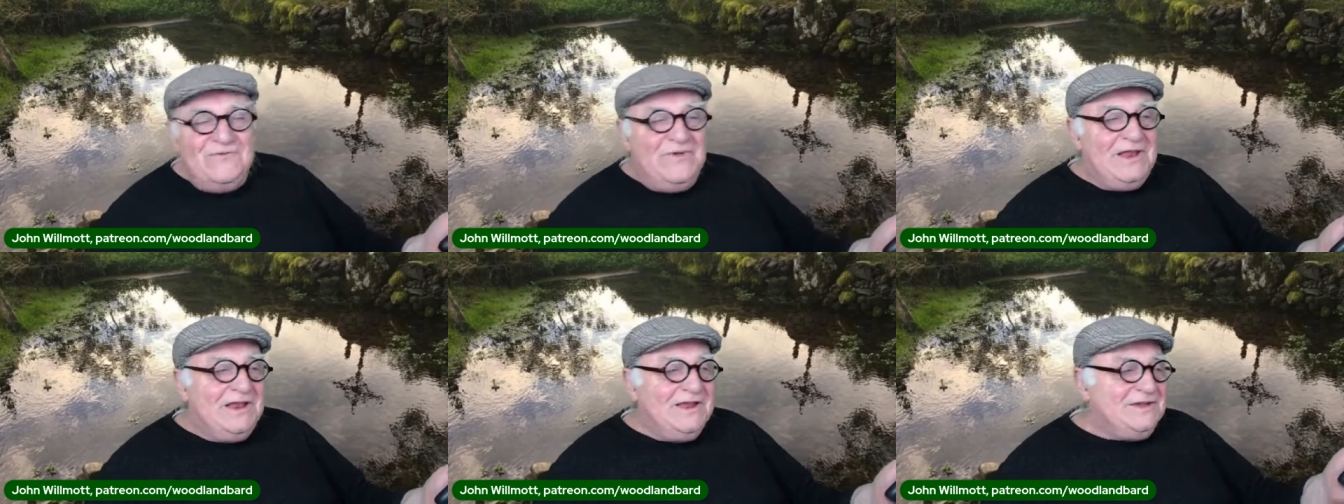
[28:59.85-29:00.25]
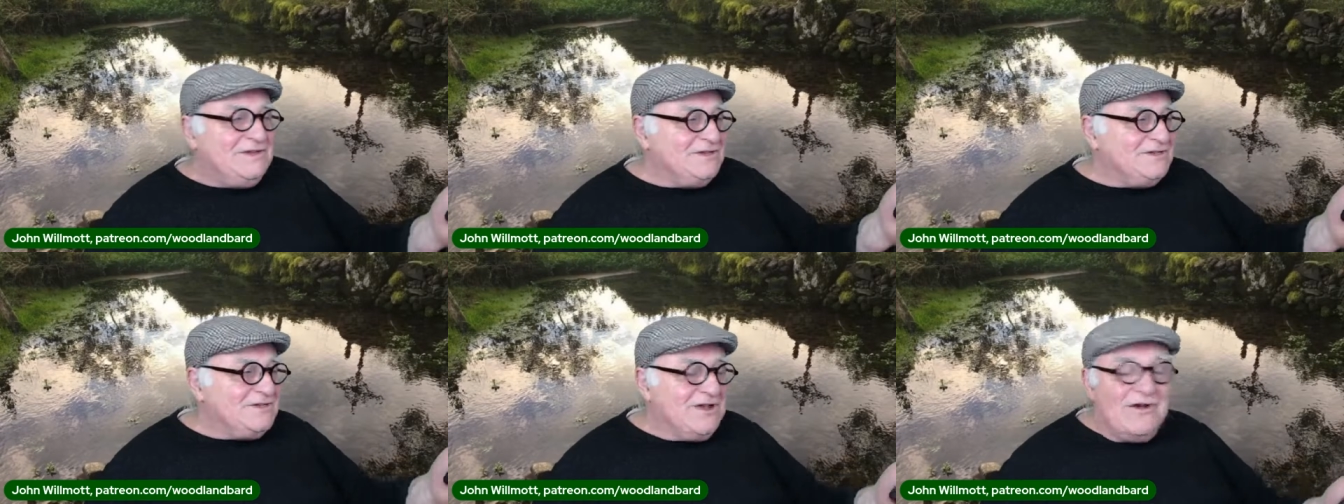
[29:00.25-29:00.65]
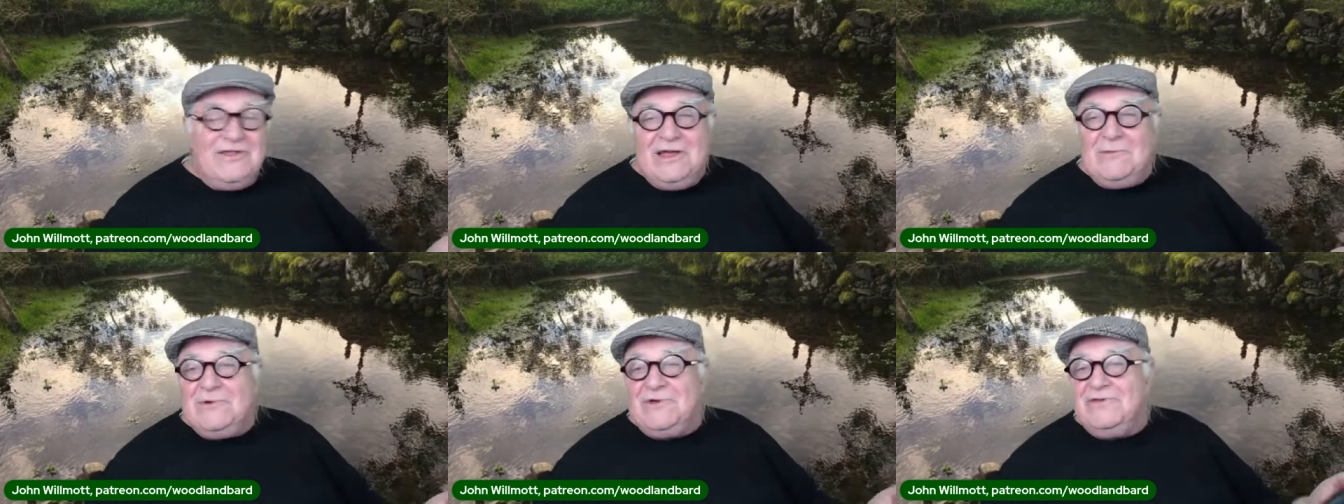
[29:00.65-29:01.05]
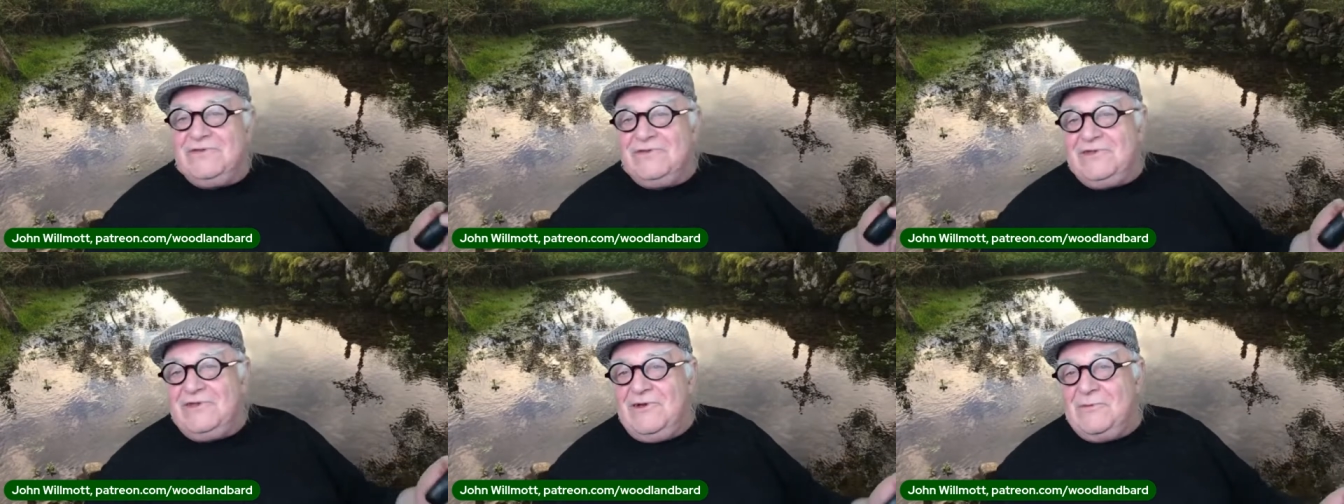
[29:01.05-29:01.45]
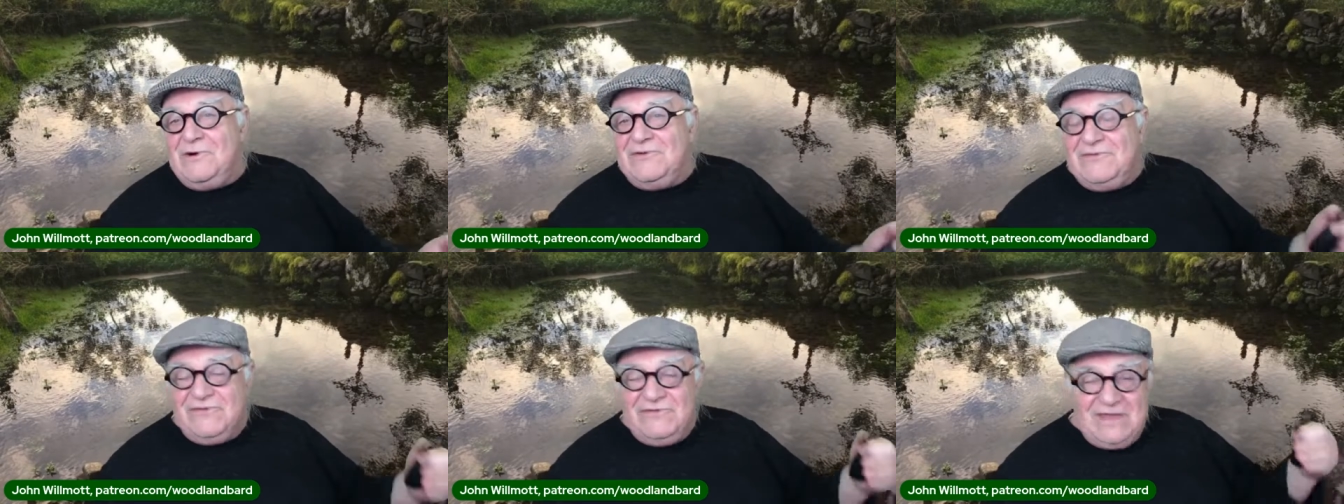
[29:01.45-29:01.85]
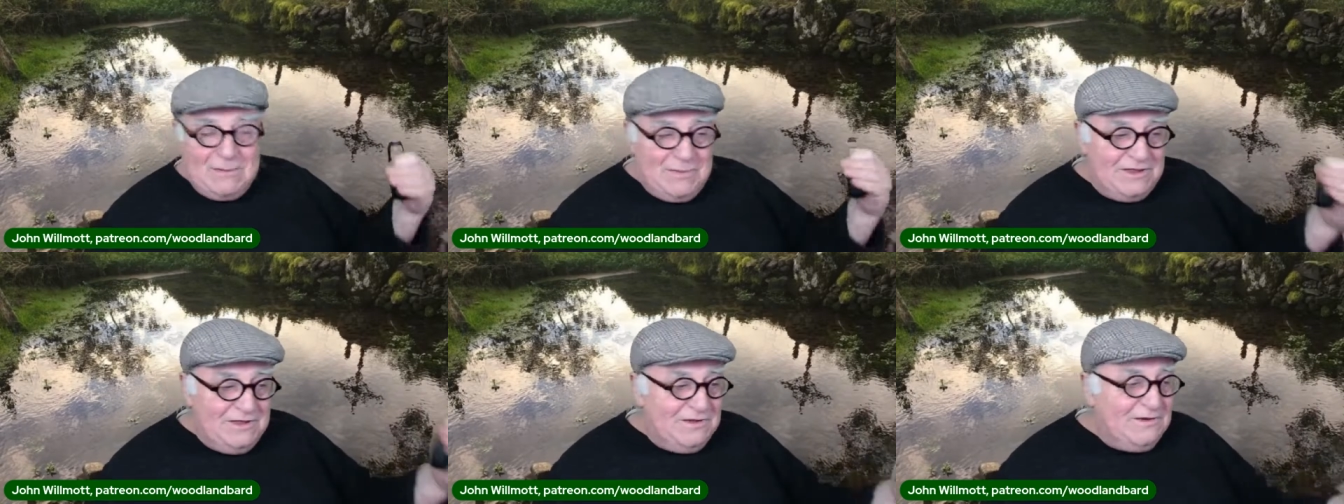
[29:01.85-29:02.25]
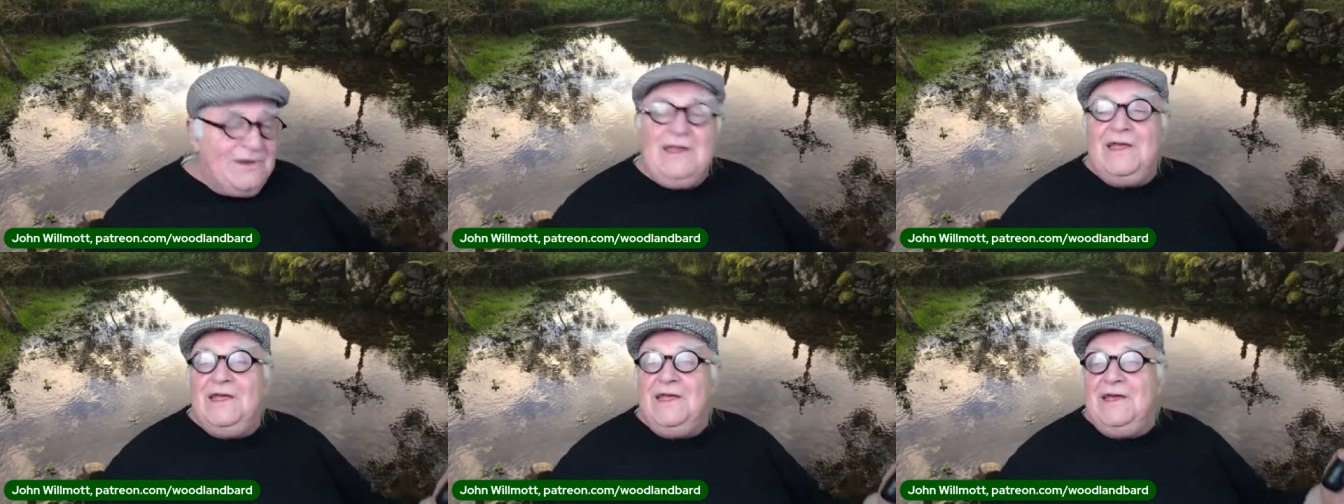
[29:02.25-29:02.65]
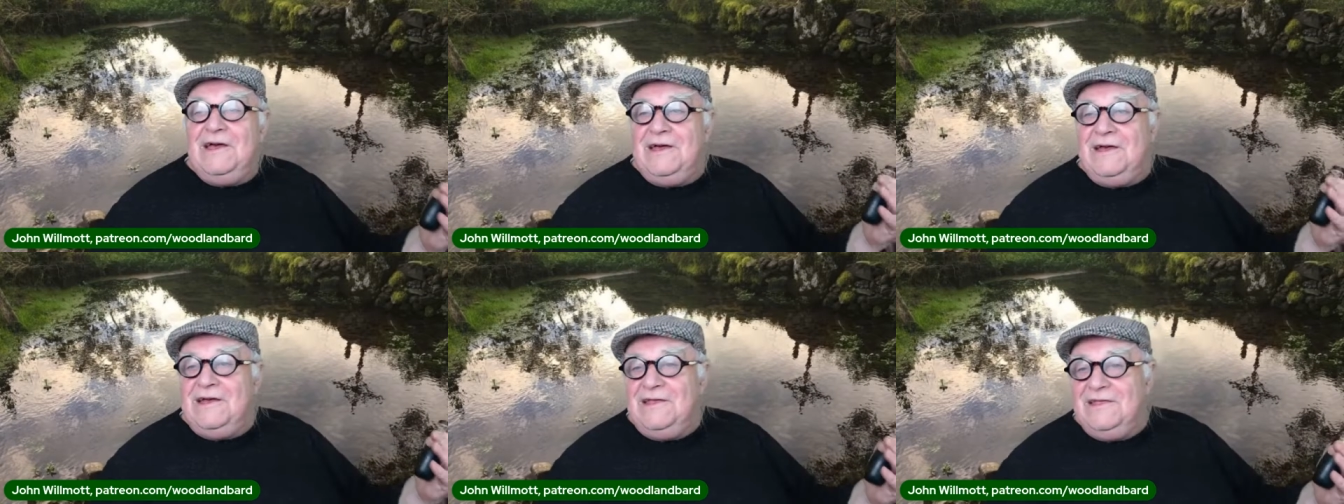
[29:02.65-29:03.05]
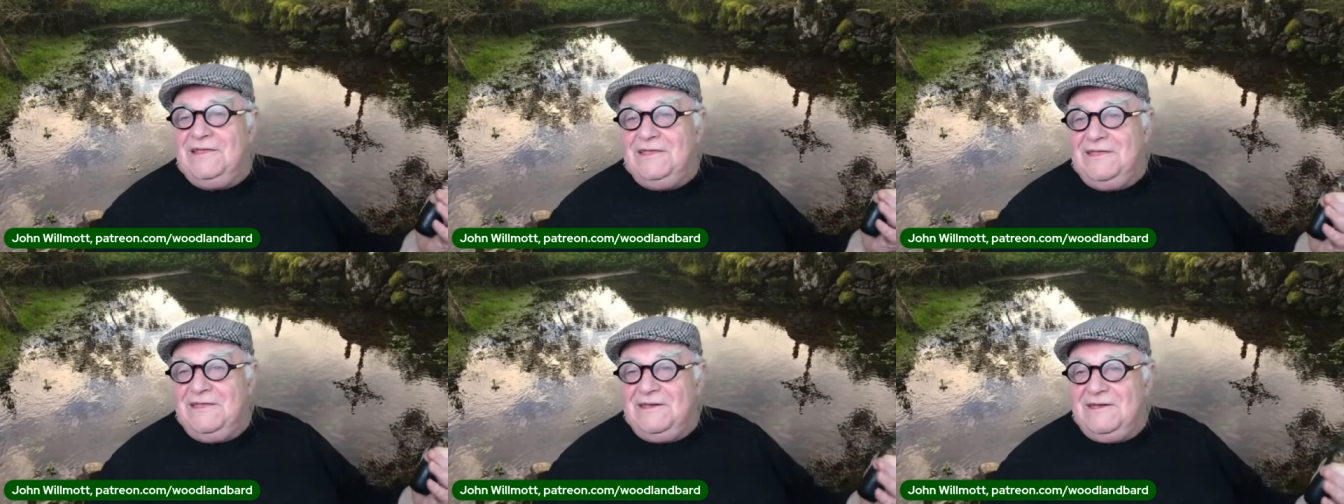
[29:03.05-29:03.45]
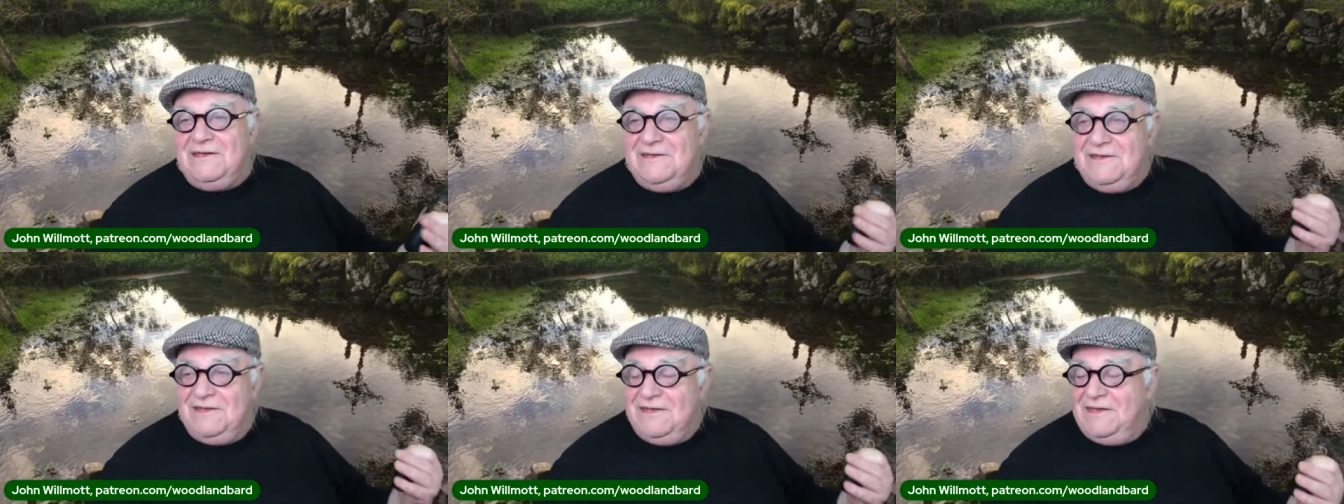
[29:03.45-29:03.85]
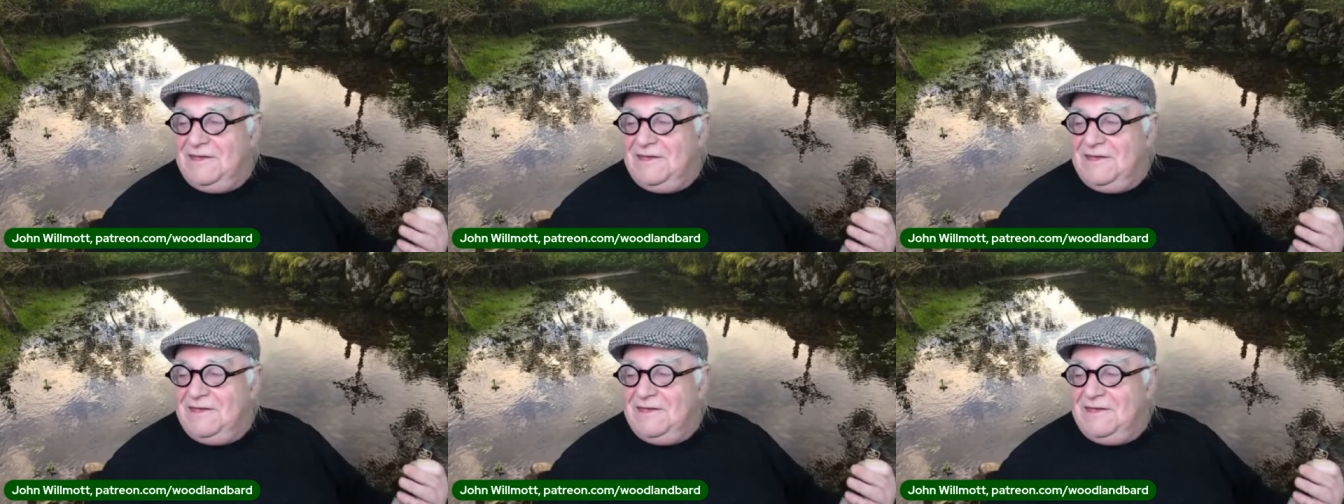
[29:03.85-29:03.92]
village has gone up because there's a lot more stamina and uh,